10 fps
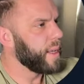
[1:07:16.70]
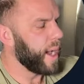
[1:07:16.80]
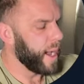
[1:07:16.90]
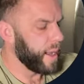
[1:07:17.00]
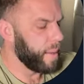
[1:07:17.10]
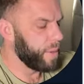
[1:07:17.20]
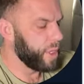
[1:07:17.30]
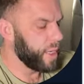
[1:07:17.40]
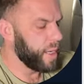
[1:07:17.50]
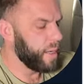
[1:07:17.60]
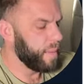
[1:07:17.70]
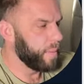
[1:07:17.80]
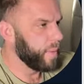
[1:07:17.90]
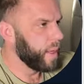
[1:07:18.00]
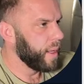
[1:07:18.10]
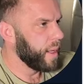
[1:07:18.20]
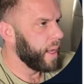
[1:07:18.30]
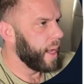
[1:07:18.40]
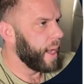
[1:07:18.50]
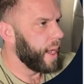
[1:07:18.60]
IMG
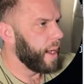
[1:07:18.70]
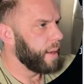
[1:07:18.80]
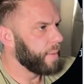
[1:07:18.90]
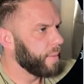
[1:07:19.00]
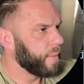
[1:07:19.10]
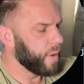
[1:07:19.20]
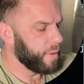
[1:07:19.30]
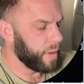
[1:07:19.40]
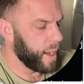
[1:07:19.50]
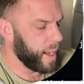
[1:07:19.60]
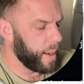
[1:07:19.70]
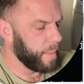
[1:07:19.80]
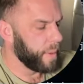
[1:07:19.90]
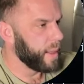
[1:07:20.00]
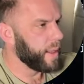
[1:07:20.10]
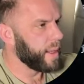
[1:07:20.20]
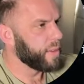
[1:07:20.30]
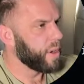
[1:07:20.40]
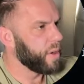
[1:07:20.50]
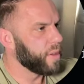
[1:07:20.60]
uh, from, and then let's
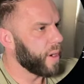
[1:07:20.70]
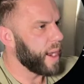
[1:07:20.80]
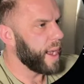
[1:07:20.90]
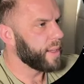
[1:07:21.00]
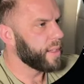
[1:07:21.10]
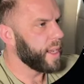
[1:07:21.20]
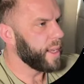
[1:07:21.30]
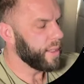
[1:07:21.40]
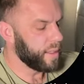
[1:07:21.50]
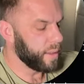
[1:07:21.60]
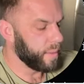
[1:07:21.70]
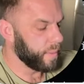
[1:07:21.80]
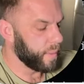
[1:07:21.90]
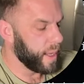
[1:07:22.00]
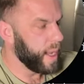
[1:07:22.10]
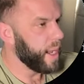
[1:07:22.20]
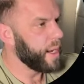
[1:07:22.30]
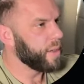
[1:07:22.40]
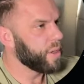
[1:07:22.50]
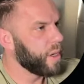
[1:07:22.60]
go into our assets
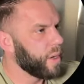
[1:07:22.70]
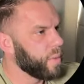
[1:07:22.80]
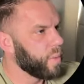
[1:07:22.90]
and it's called